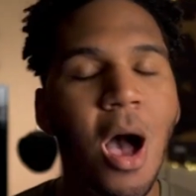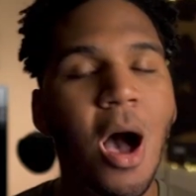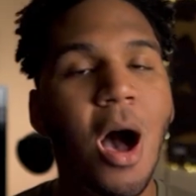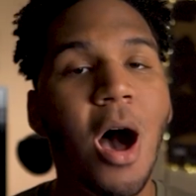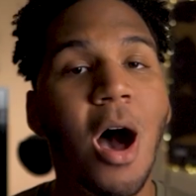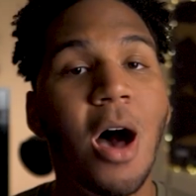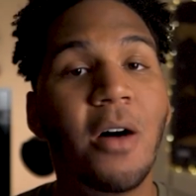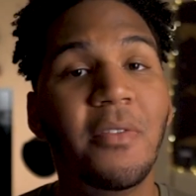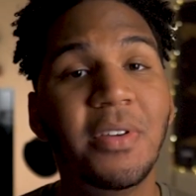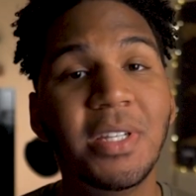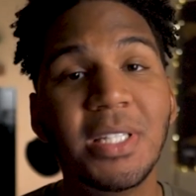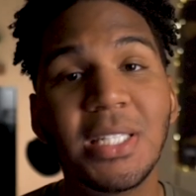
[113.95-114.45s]

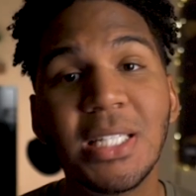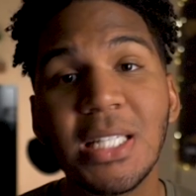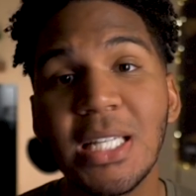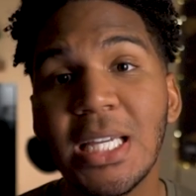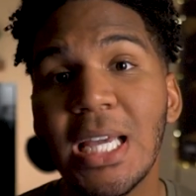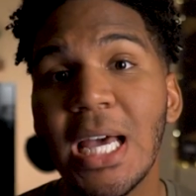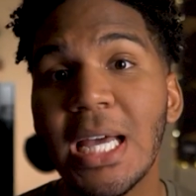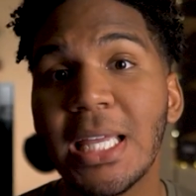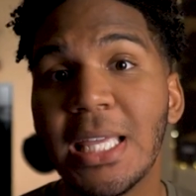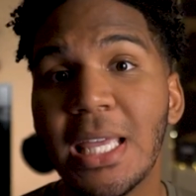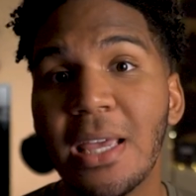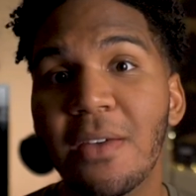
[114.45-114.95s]

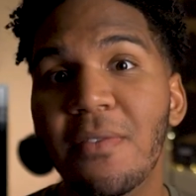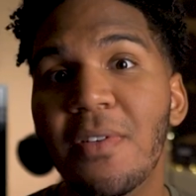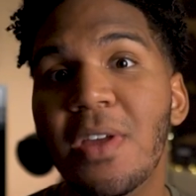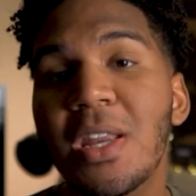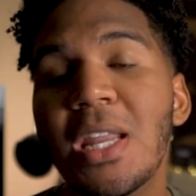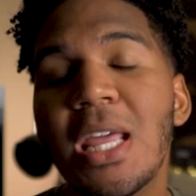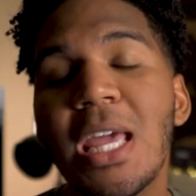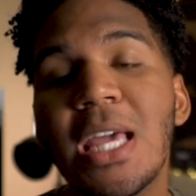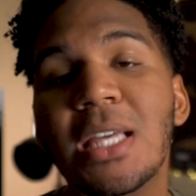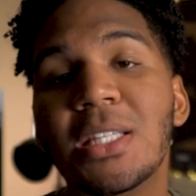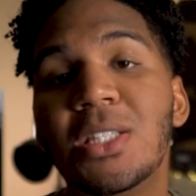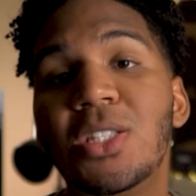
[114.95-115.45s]
Obviously, a
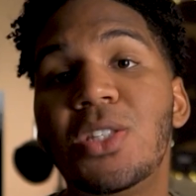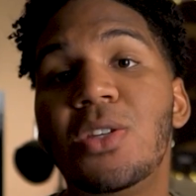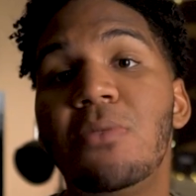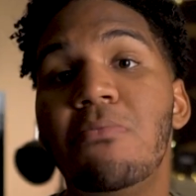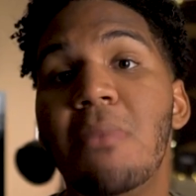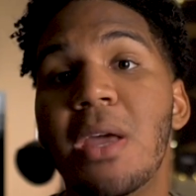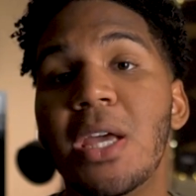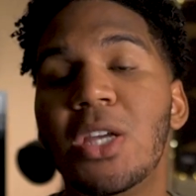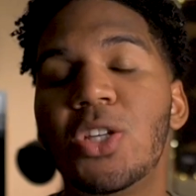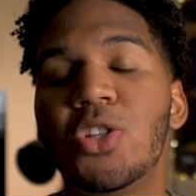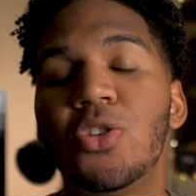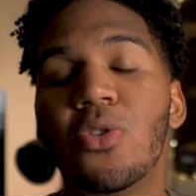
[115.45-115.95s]
given is to
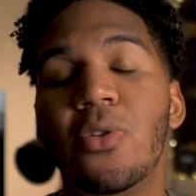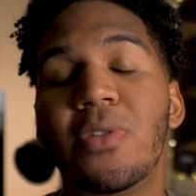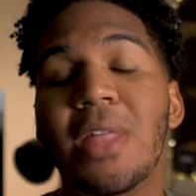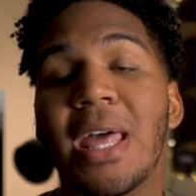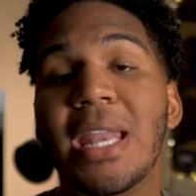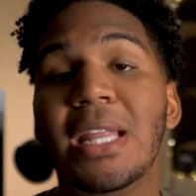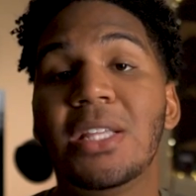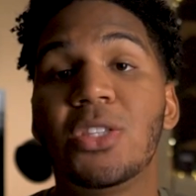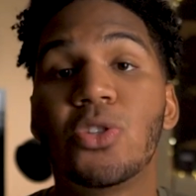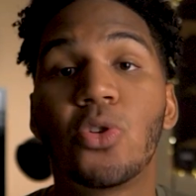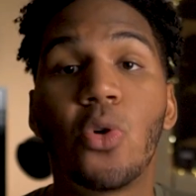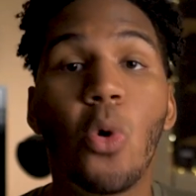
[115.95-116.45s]
make sure
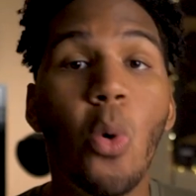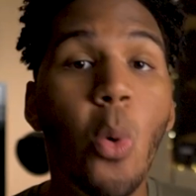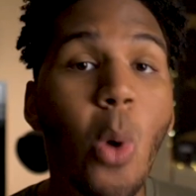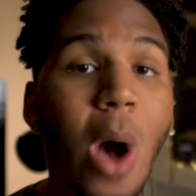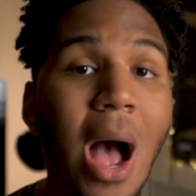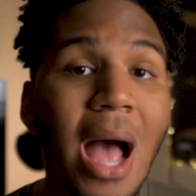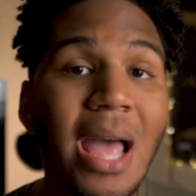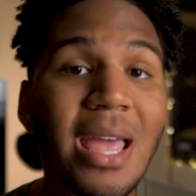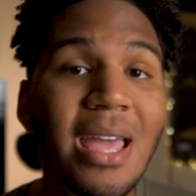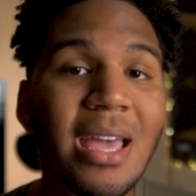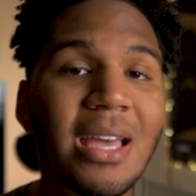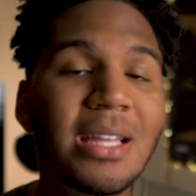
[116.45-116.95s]
that it's
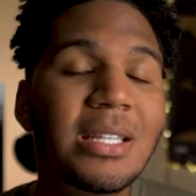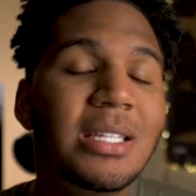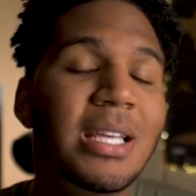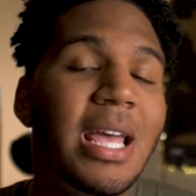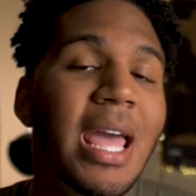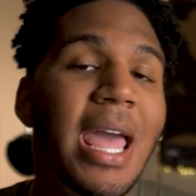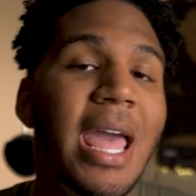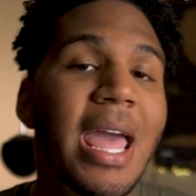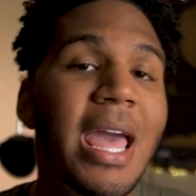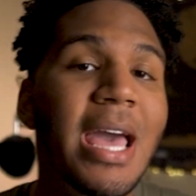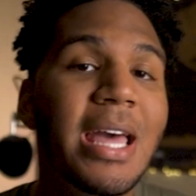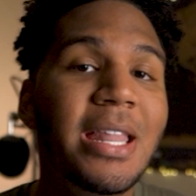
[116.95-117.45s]
quiet
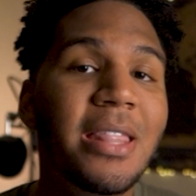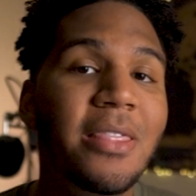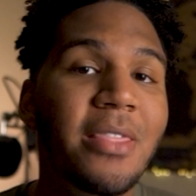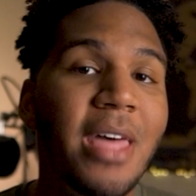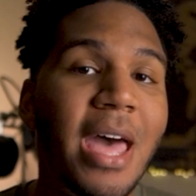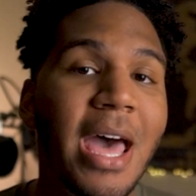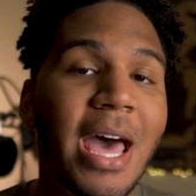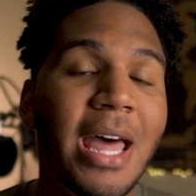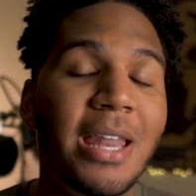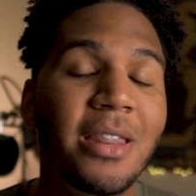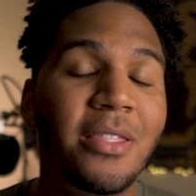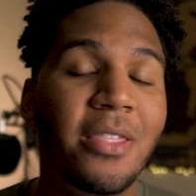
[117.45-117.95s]
and
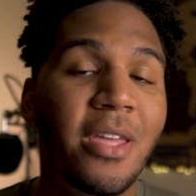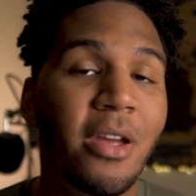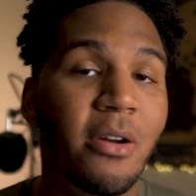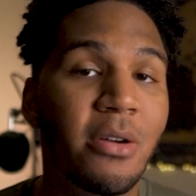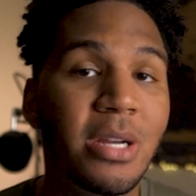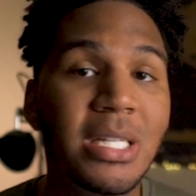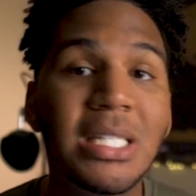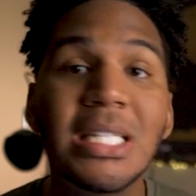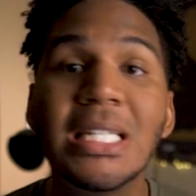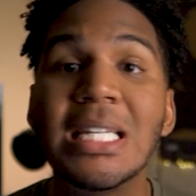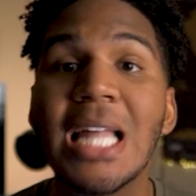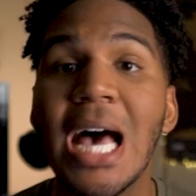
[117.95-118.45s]
that there
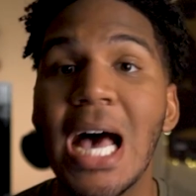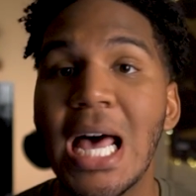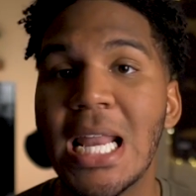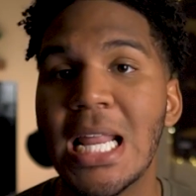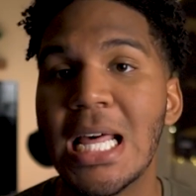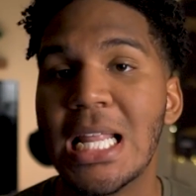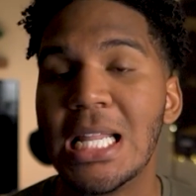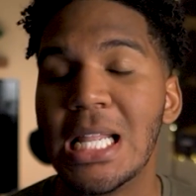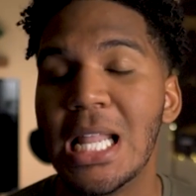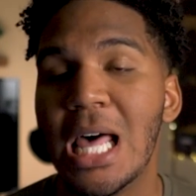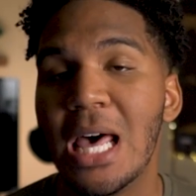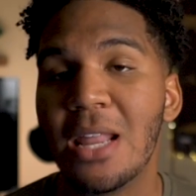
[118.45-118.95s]
is not
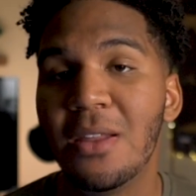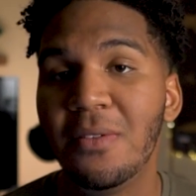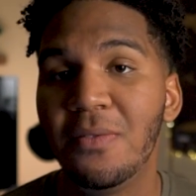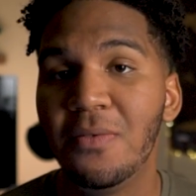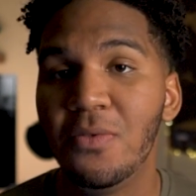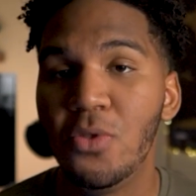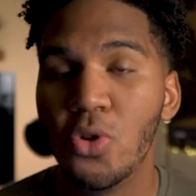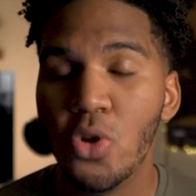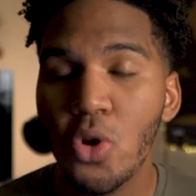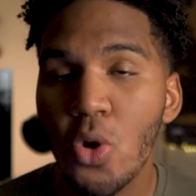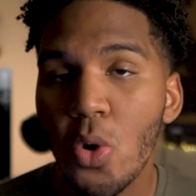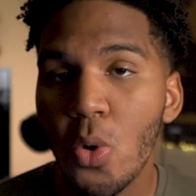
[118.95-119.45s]
a lot of
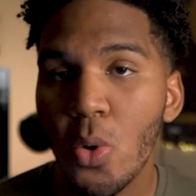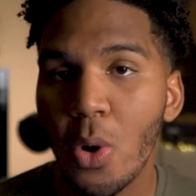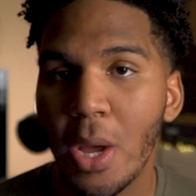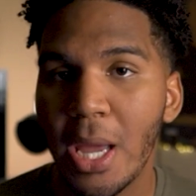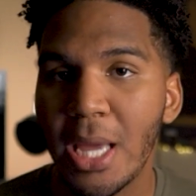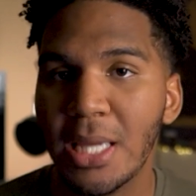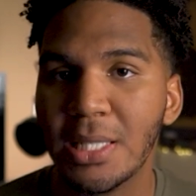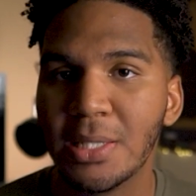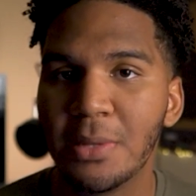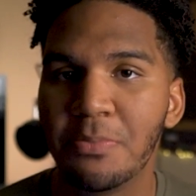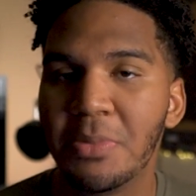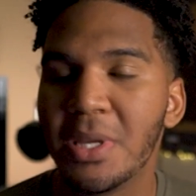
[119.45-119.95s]

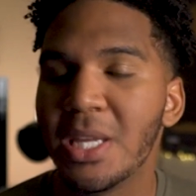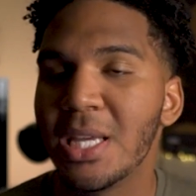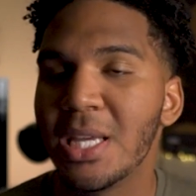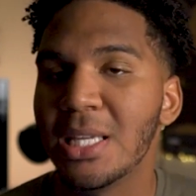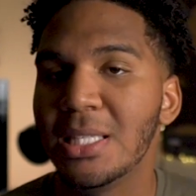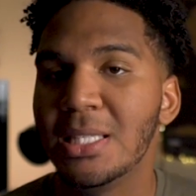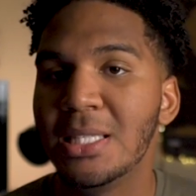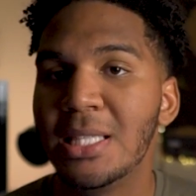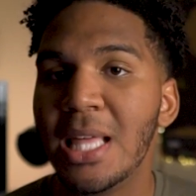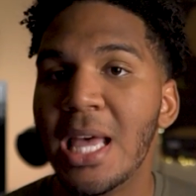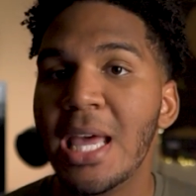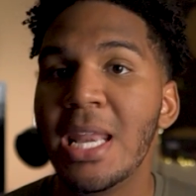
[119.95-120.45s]
noise,
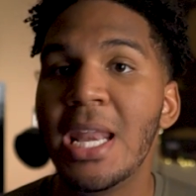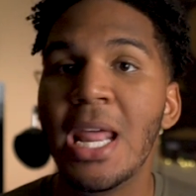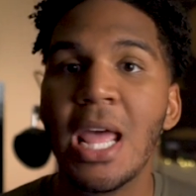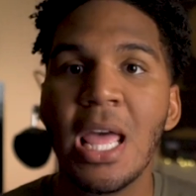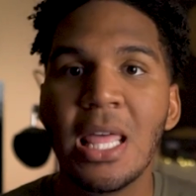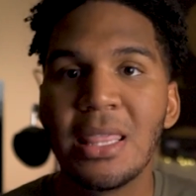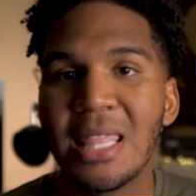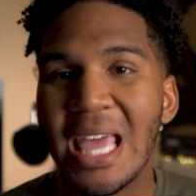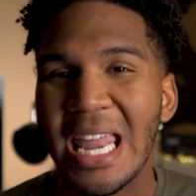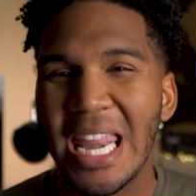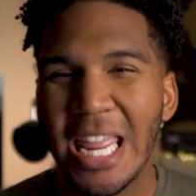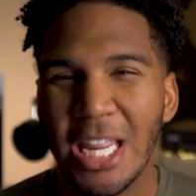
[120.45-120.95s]
because then
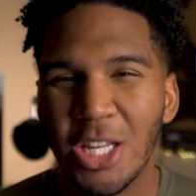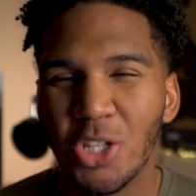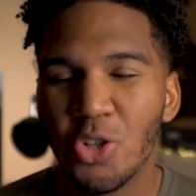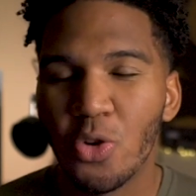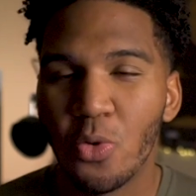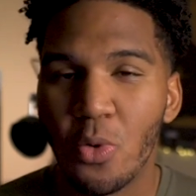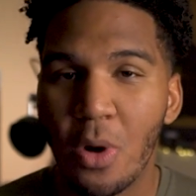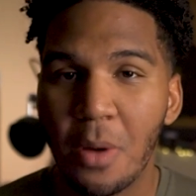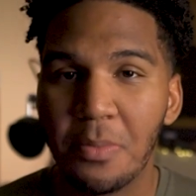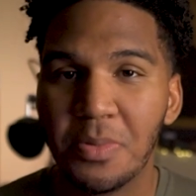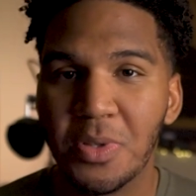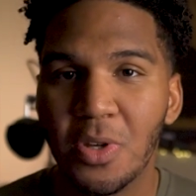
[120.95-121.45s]
that
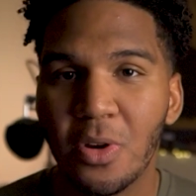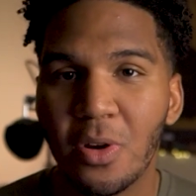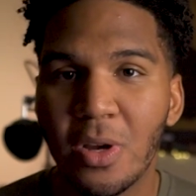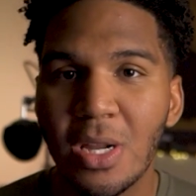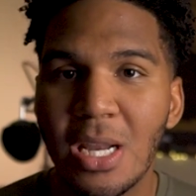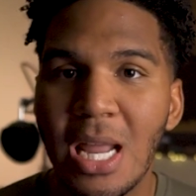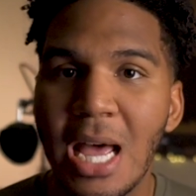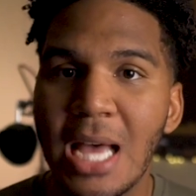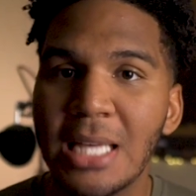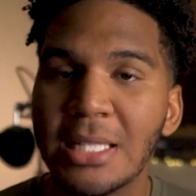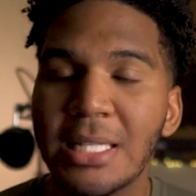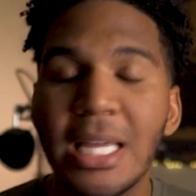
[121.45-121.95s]
interrupts your
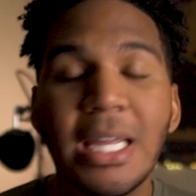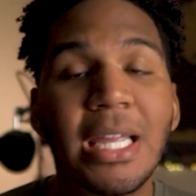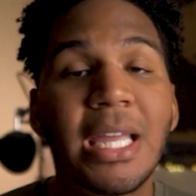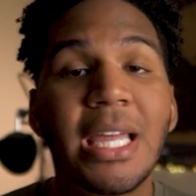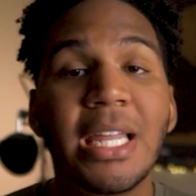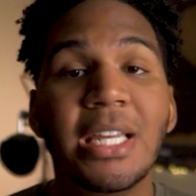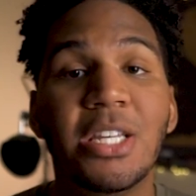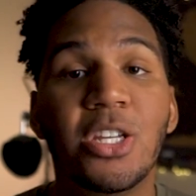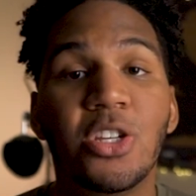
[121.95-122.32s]
class and can